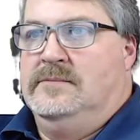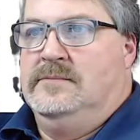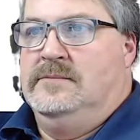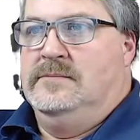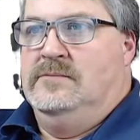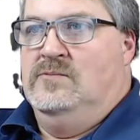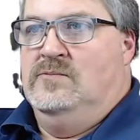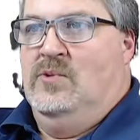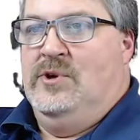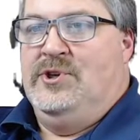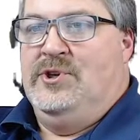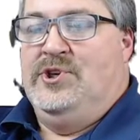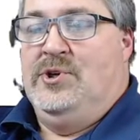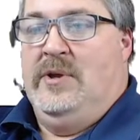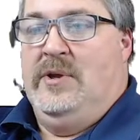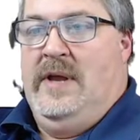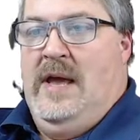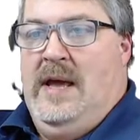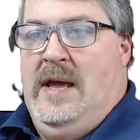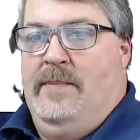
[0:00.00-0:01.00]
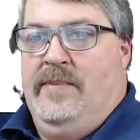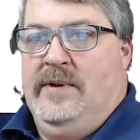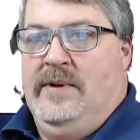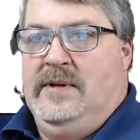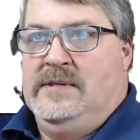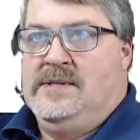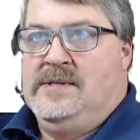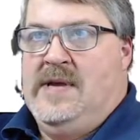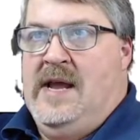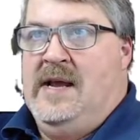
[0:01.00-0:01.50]
what should happen
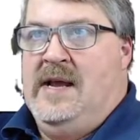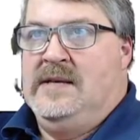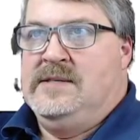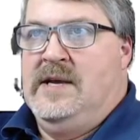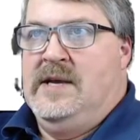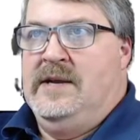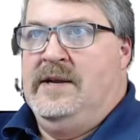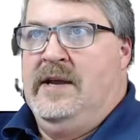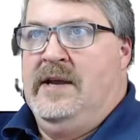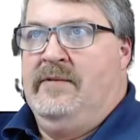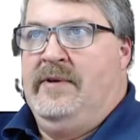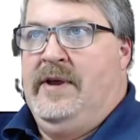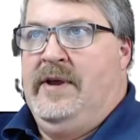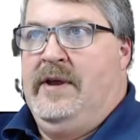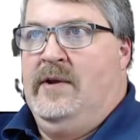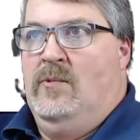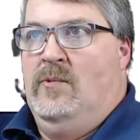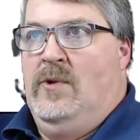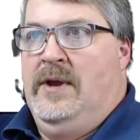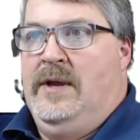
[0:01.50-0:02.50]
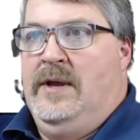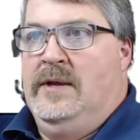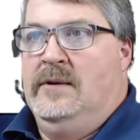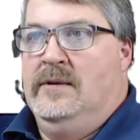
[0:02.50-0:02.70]
is as I navigate away,